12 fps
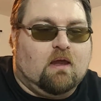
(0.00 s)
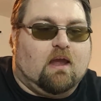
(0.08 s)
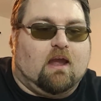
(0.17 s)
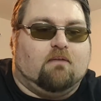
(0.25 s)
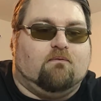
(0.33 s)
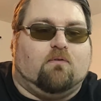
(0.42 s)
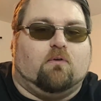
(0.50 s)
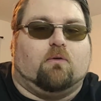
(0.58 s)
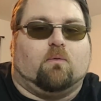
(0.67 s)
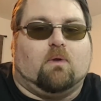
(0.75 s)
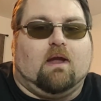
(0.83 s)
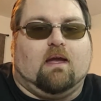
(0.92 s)
And for
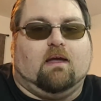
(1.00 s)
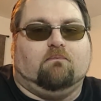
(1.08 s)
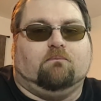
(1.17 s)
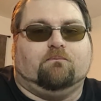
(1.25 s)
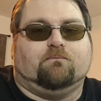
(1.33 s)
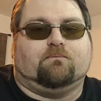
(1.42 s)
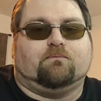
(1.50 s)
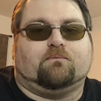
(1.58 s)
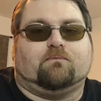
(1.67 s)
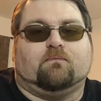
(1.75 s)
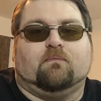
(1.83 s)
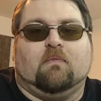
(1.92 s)
the red,
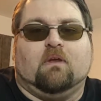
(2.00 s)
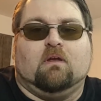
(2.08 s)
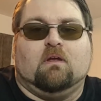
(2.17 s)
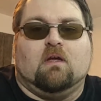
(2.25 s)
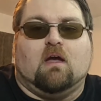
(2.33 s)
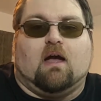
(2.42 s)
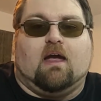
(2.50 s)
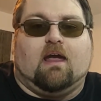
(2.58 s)
I